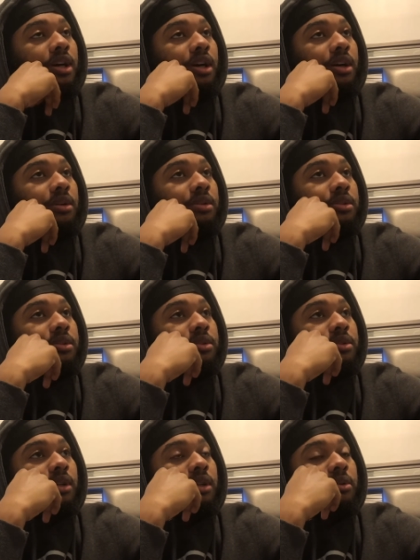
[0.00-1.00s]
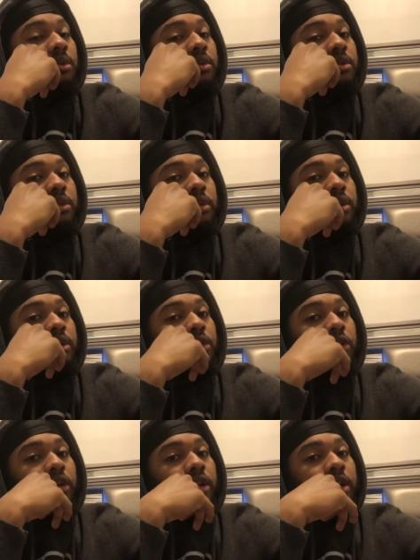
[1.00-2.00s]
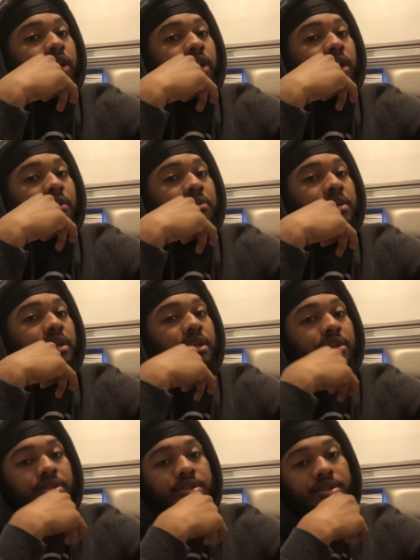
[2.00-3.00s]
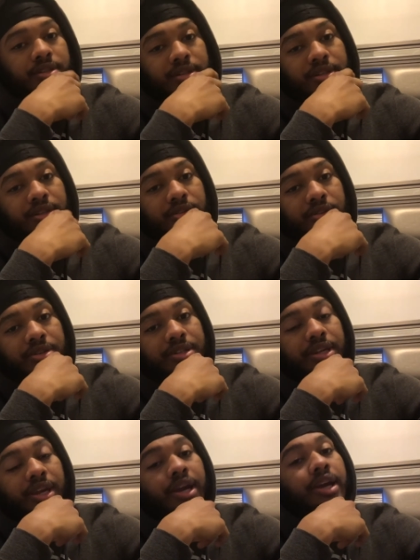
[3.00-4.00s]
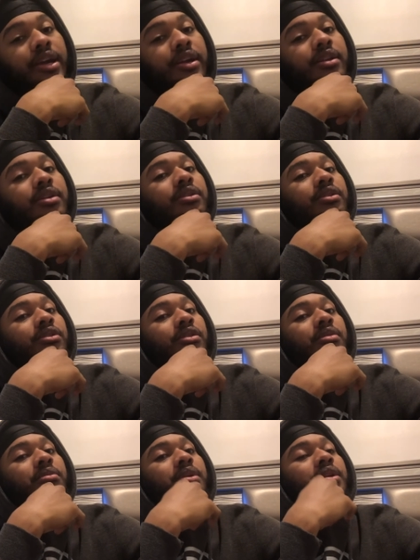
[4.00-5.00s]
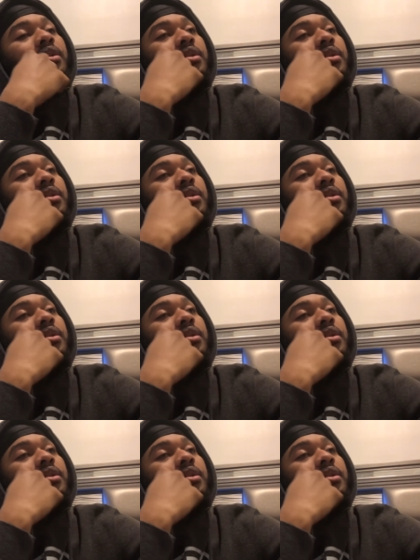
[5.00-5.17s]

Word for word: I don't. I don't want to turn 30 and I'm still missing head. You know what I mean?